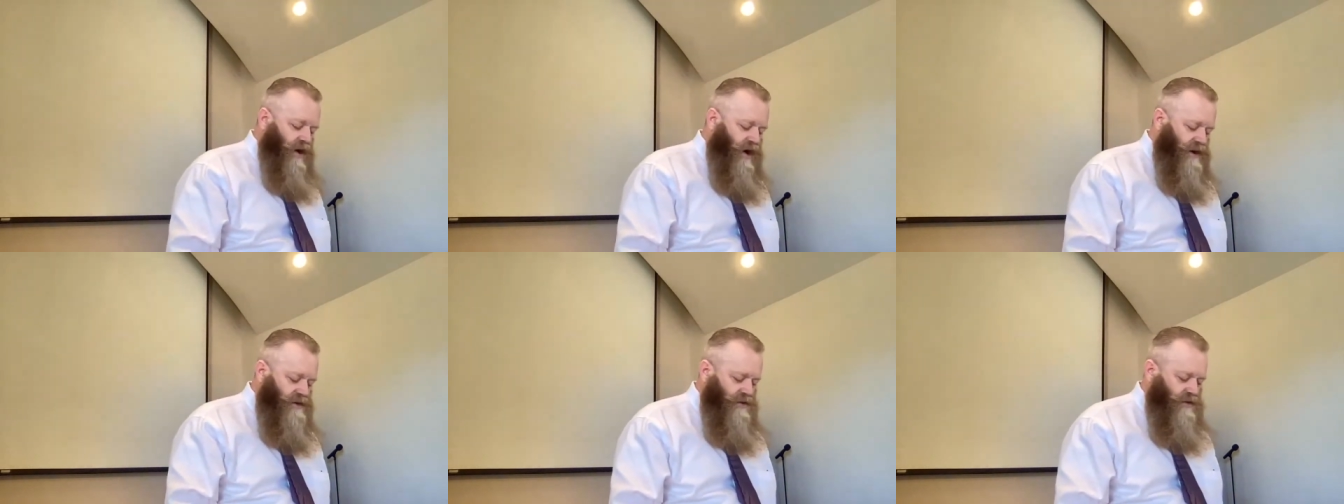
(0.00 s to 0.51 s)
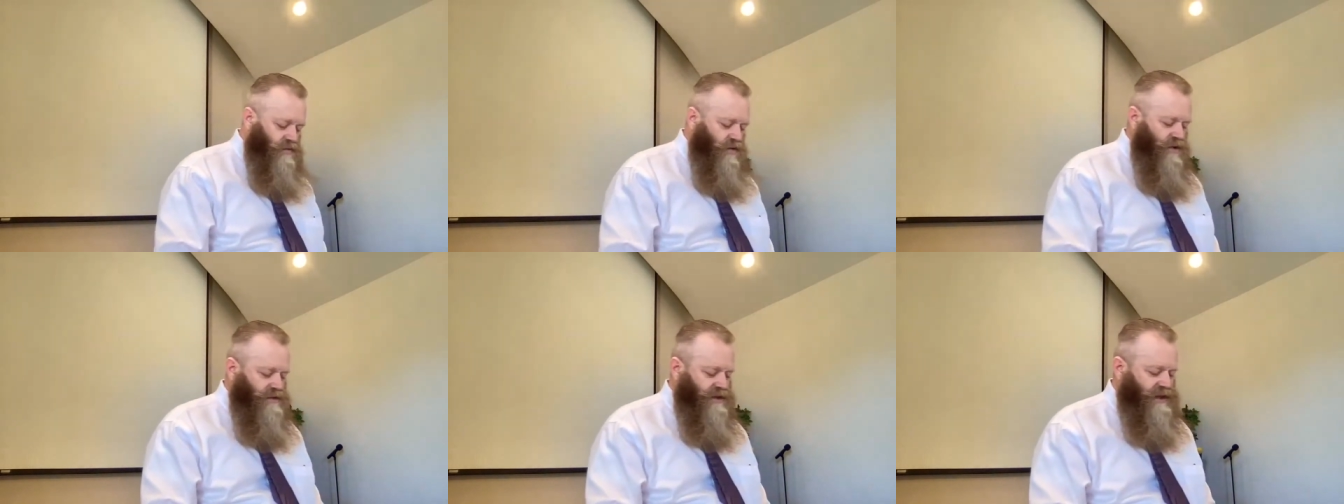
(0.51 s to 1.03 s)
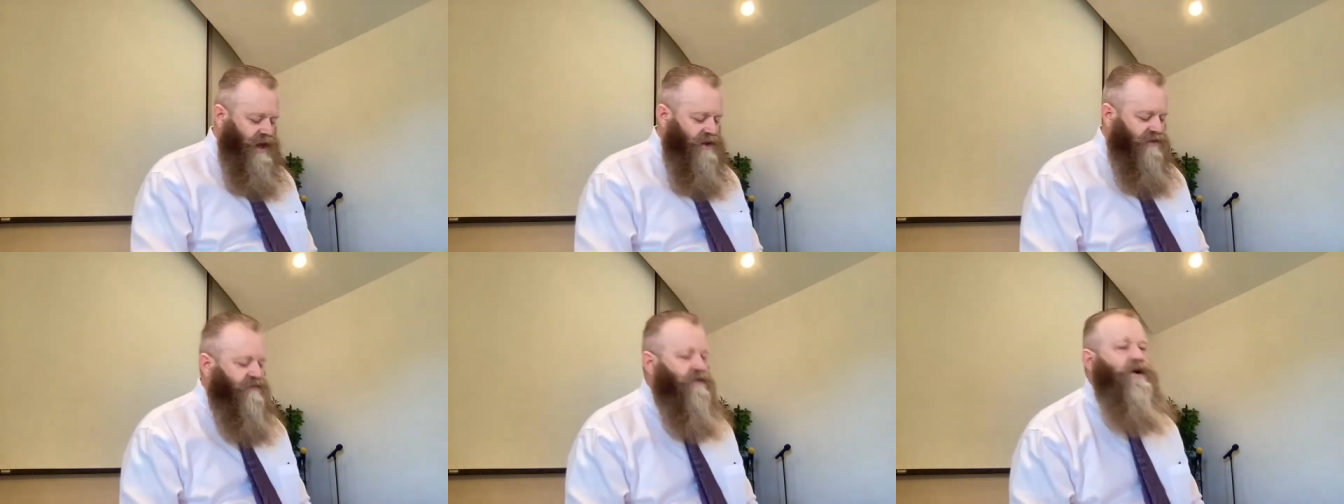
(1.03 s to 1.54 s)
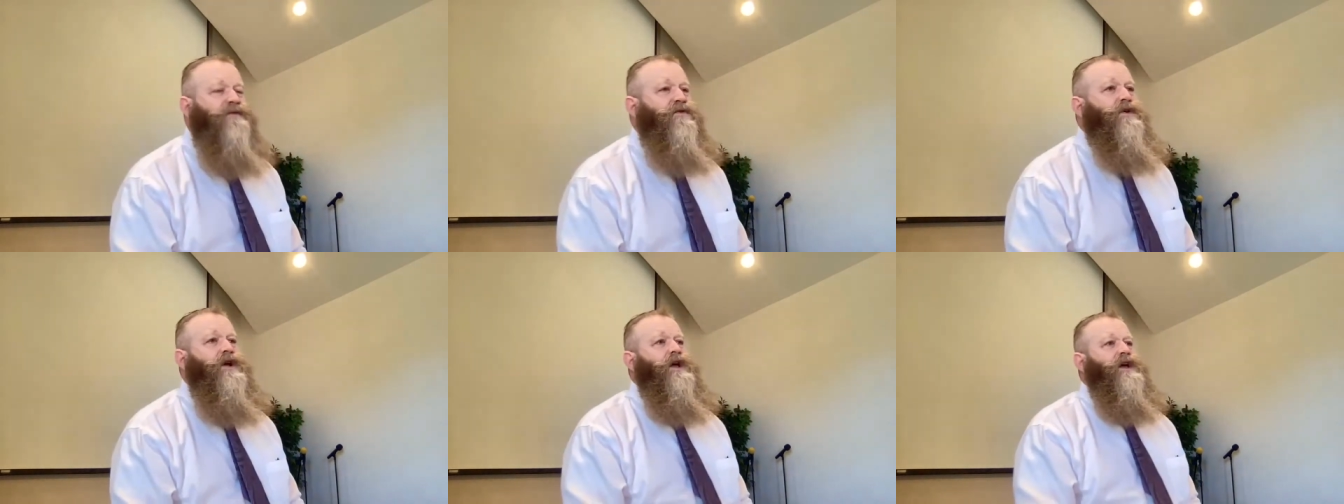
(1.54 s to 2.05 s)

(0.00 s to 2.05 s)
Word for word: God whose word stands forever.